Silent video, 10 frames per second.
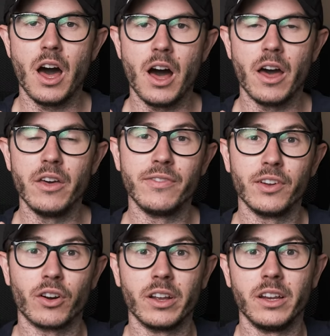uh, if
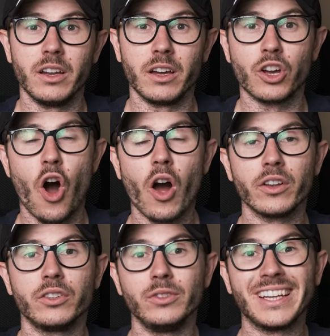you're in a
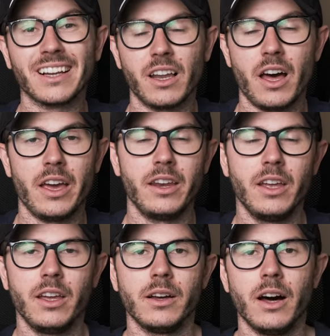cognitive decline,
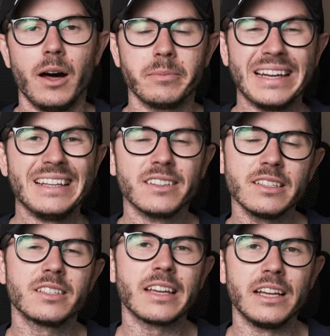um, then in
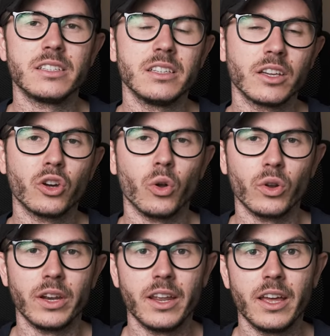this case,
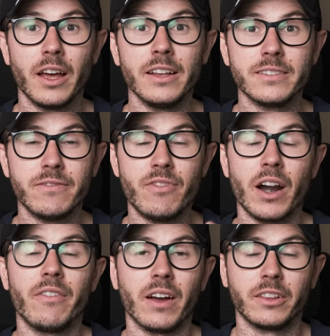citicoline is
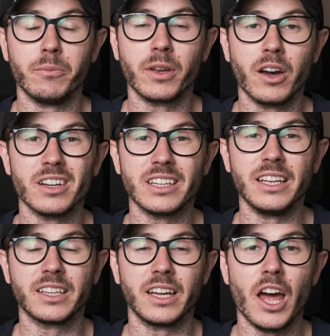very effective because
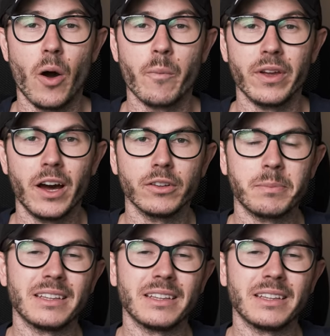it can help you out.